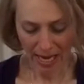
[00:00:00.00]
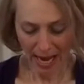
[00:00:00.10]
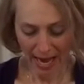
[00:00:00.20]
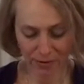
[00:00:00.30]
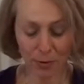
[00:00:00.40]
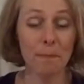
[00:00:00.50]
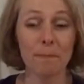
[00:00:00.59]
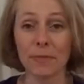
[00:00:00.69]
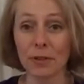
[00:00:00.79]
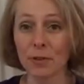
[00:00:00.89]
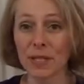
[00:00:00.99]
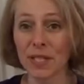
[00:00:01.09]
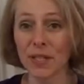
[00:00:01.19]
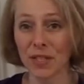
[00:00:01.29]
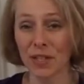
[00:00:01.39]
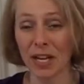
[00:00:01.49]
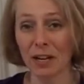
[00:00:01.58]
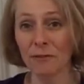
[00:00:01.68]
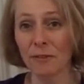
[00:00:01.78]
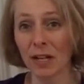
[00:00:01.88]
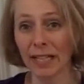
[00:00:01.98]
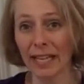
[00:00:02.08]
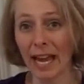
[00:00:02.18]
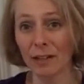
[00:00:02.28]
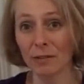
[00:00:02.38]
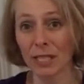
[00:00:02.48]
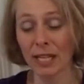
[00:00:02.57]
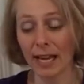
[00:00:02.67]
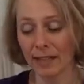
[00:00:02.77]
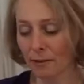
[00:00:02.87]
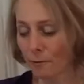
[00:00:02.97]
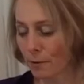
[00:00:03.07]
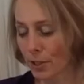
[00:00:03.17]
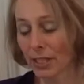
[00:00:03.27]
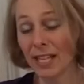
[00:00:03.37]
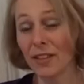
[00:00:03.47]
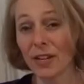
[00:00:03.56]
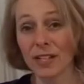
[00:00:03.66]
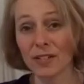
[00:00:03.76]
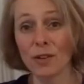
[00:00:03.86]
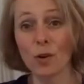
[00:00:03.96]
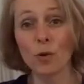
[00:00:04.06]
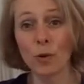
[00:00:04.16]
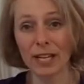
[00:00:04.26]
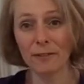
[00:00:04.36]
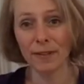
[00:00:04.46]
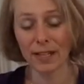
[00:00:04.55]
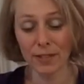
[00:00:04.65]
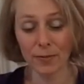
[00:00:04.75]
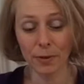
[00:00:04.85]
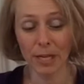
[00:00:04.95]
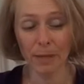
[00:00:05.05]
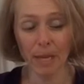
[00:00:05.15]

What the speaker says: and the crystals are now falling out, and unfortunately there is no quick fix for it.